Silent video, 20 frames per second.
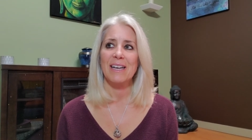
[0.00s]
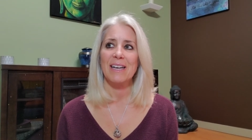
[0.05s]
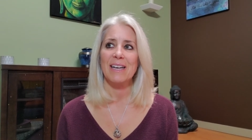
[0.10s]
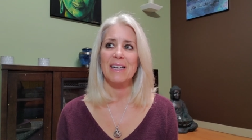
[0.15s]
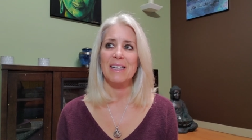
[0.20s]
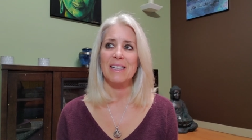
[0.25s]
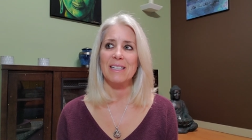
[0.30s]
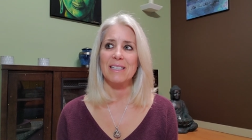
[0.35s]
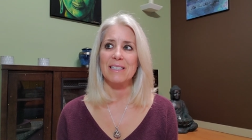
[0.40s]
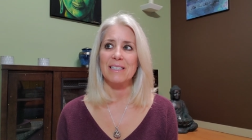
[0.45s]

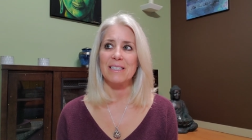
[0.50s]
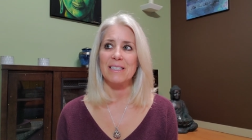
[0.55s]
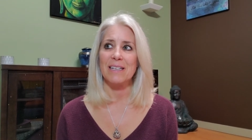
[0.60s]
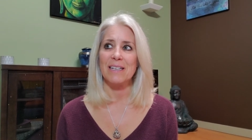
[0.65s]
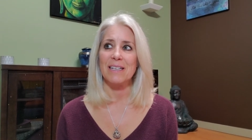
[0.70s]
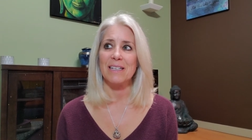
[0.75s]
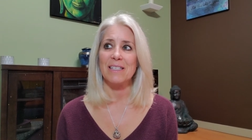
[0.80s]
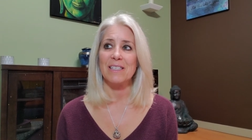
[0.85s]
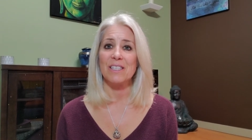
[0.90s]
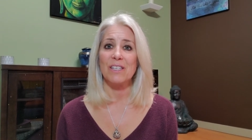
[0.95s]
and
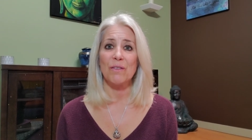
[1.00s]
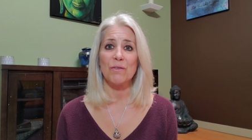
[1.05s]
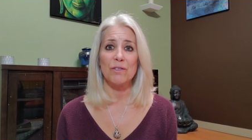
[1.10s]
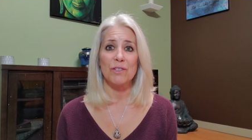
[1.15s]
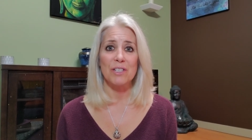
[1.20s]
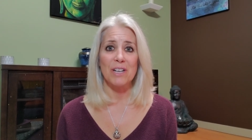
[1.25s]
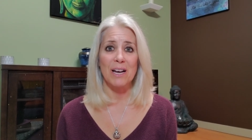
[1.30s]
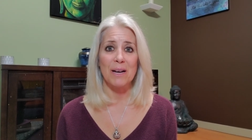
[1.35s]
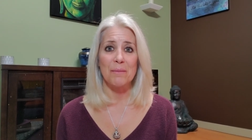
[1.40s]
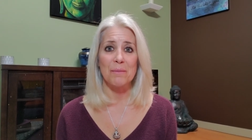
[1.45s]
uh, several
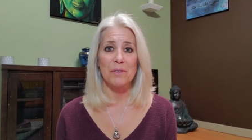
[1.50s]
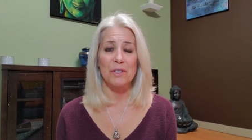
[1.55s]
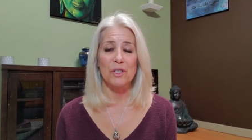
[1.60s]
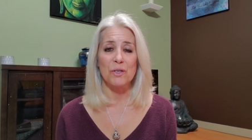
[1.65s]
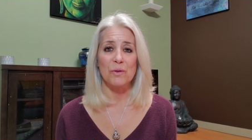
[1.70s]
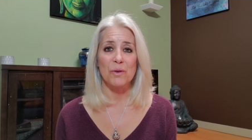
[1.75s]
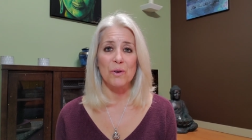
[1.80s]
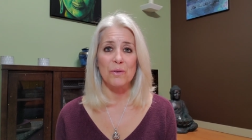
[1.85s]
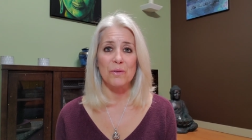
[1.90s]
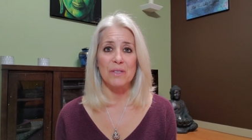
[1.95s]
times
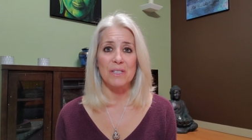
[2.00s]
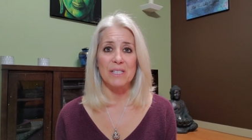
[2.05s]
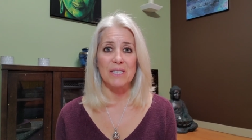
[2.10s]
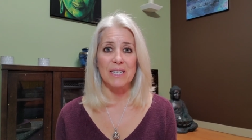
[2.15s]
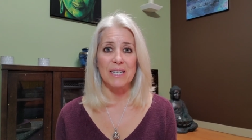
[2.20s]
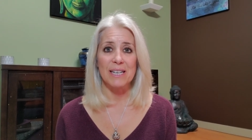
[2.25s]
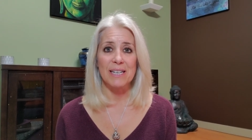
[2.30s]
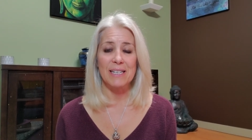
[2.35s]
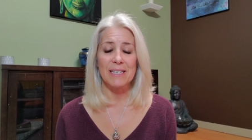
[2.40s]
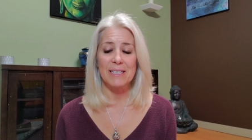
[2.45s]
throughout the
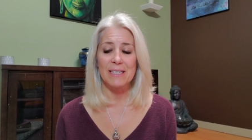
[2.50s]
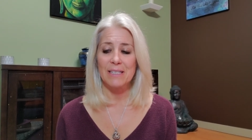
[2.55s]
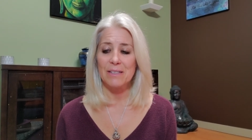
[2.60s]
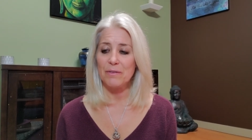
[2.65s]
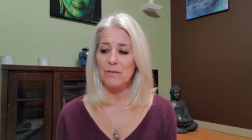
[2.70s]
day.